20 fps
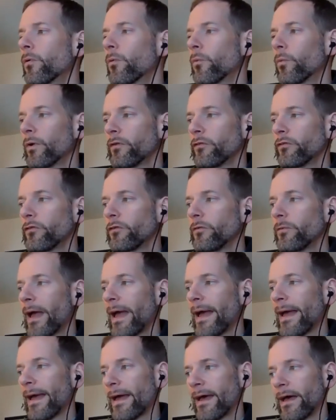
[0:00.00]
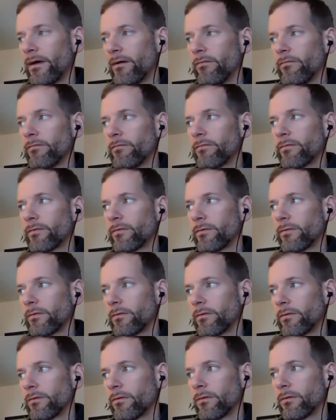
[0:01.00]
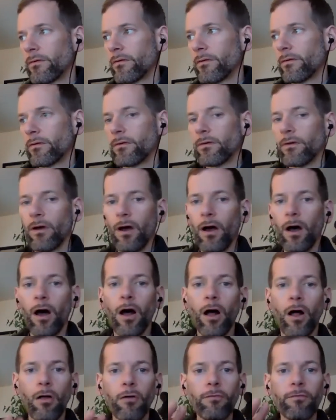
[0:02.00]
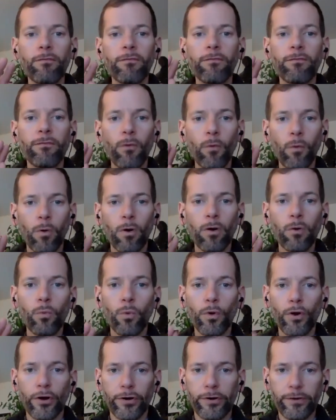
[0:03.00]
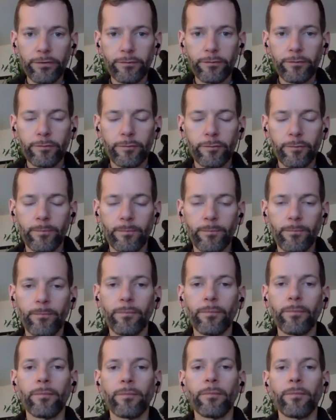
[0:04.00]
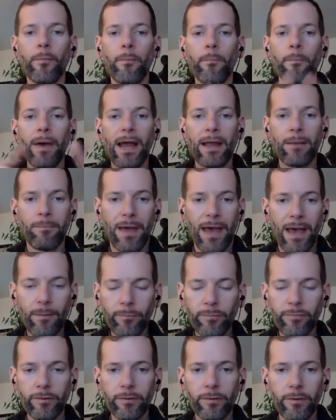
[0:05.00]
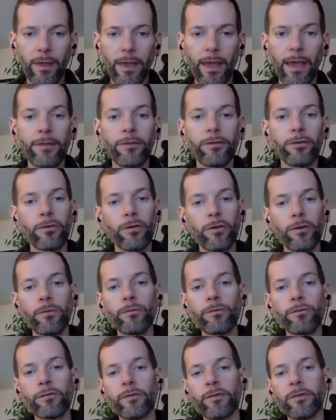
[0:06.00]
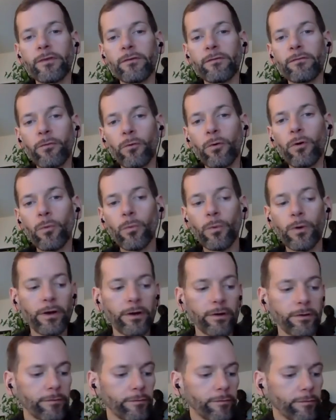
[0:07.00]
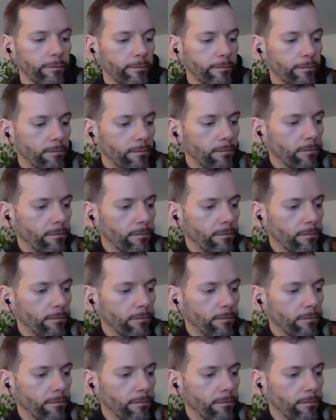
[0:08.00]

Once you have all four words mind mapped, and you'll use the four words